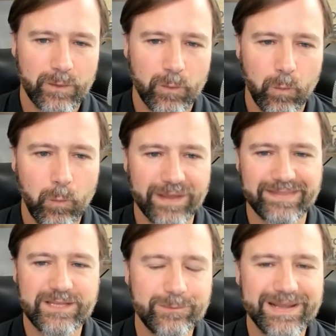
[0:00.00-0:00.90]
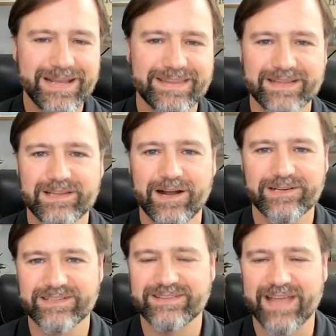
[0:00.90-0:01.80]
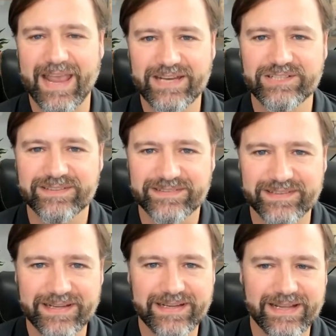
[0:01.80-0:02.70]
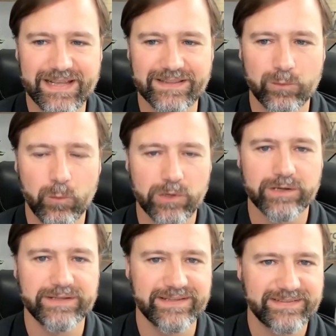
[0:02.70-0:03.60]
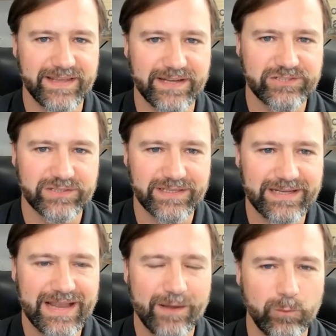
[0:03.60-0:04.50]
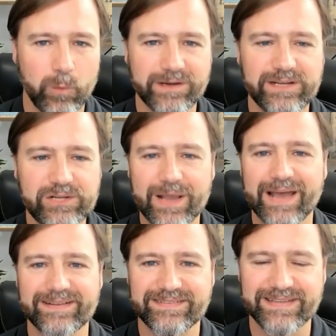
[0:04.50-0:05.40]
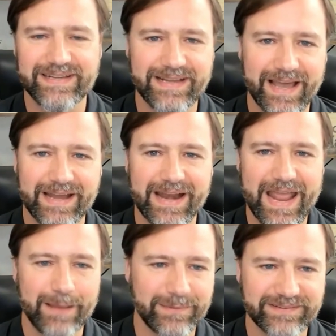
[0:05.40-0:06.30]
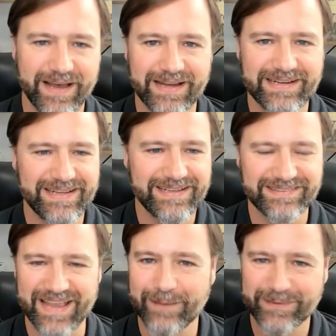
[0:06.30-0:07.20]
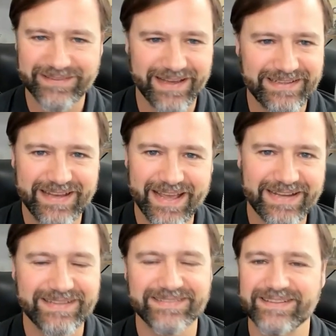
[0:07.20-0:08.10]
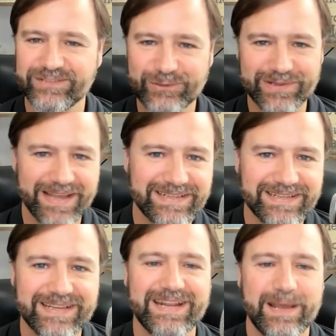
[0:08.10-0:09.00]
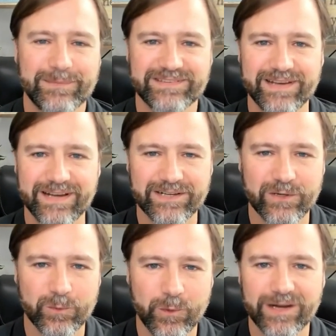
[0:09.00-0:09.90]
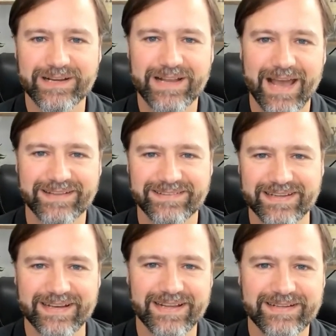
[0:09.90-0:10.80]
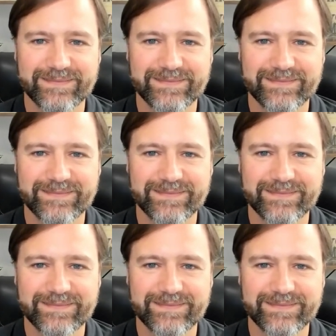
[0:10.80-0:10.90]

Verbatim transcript: with you being at the largest agency in the world, essentially, what are you guys seeing on Amazon? Is Amazon dead? Is it too late to get Amazon, or where are you guys seeing it?